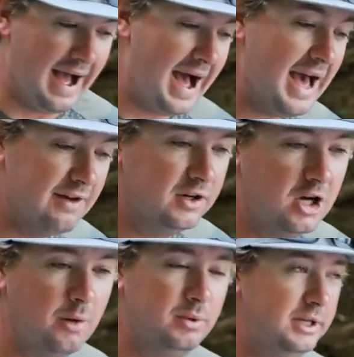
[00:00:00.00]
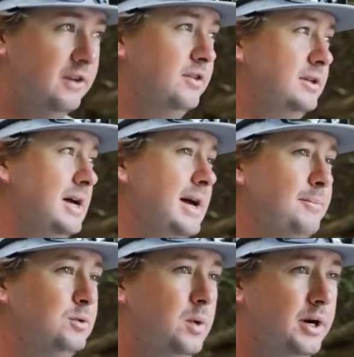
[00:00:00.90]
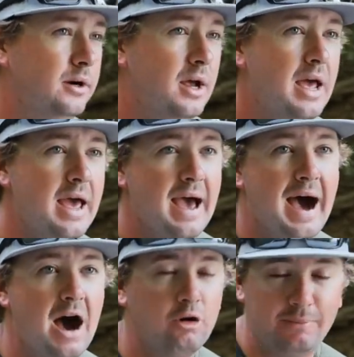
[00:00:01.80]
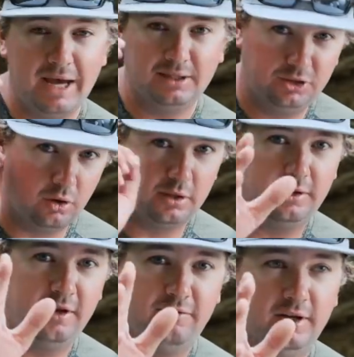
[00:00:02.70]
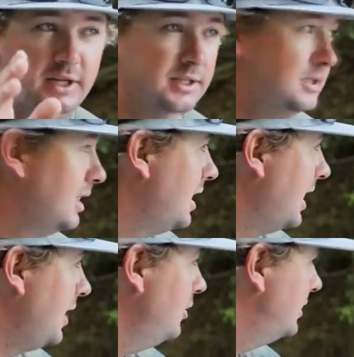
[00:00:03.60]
I have a couple of different times where I automatically start to think finesse. And